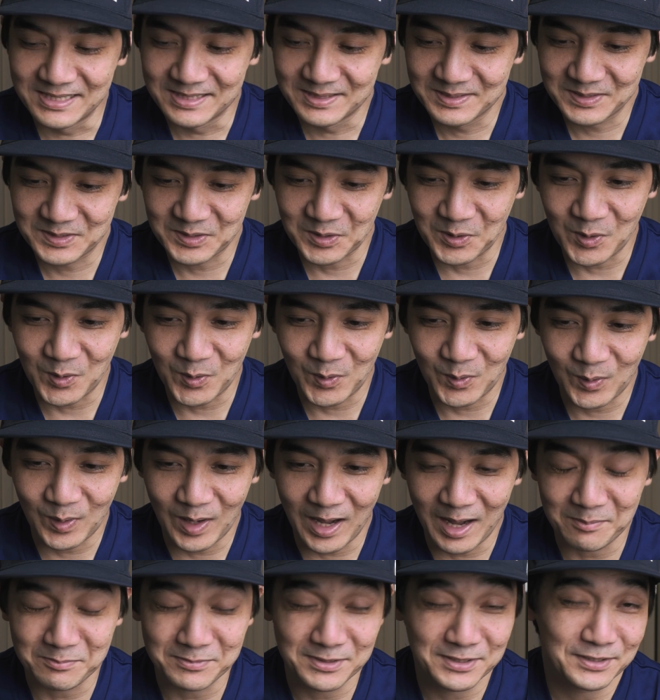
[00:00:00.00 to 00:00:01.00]
So
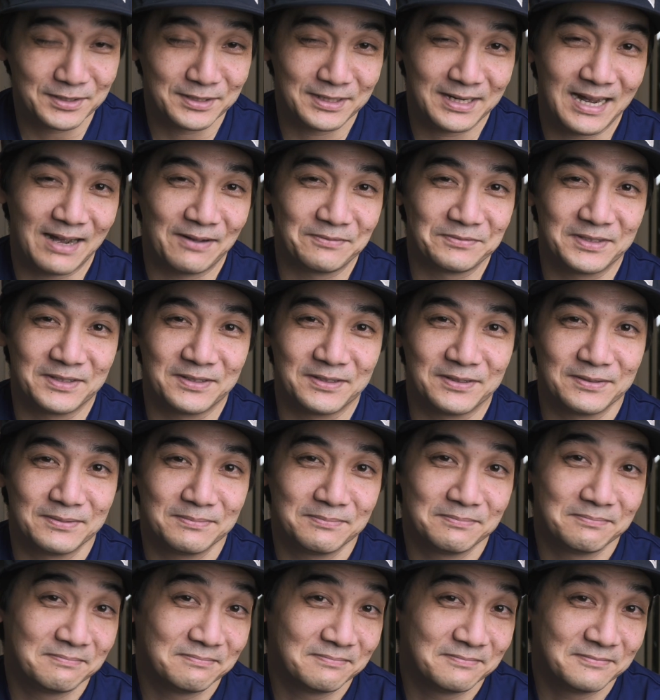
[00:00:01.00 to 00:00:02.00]
I'm just gonna have to
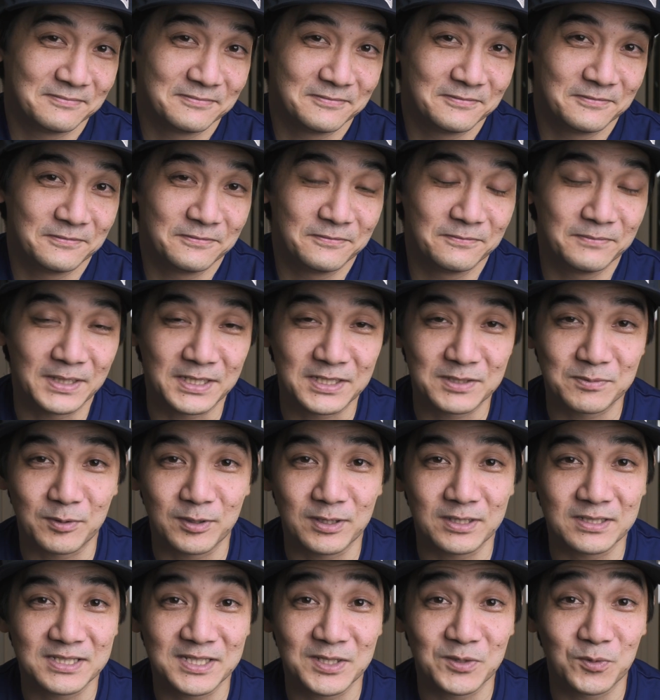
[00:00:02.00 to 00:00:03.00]

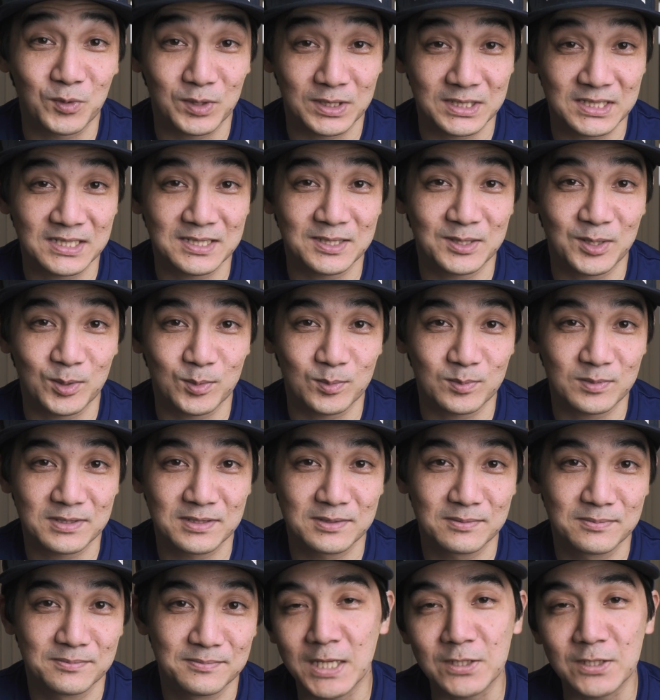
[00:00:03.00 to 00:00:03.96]
experience it once it comes.